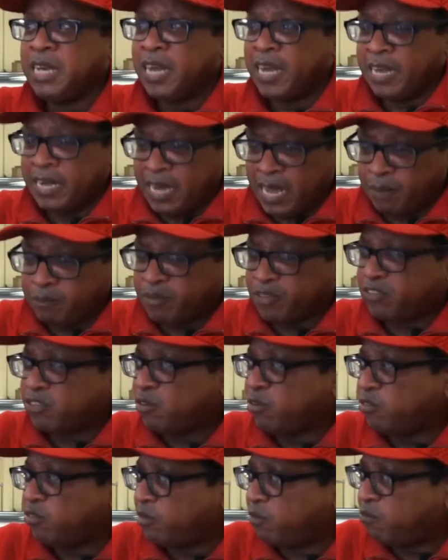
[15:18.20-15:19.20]
and
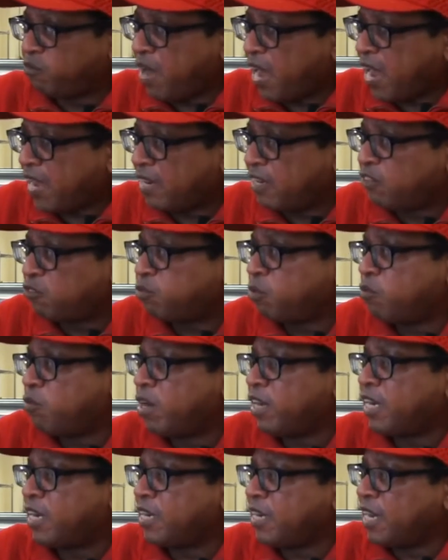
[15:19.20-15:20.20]
episodes of violence
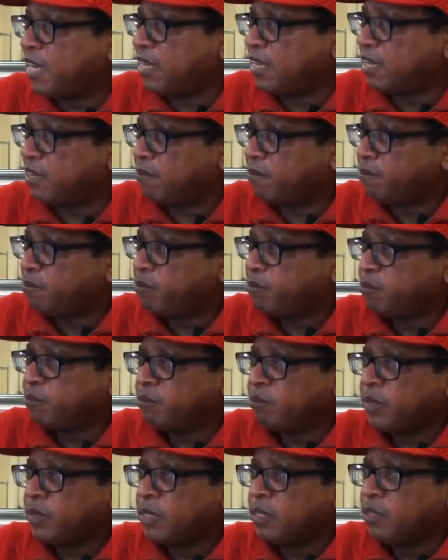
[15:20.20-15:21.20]
with one another.
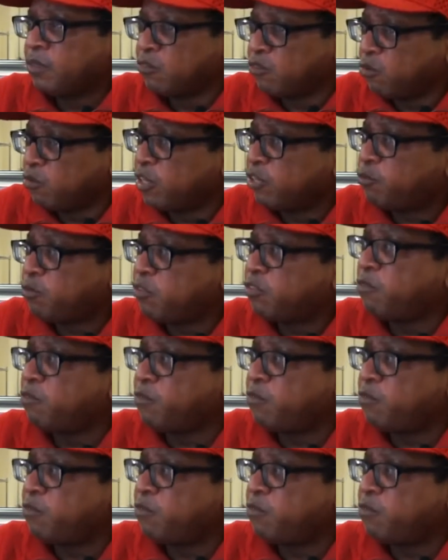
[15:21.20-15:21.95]
So this was a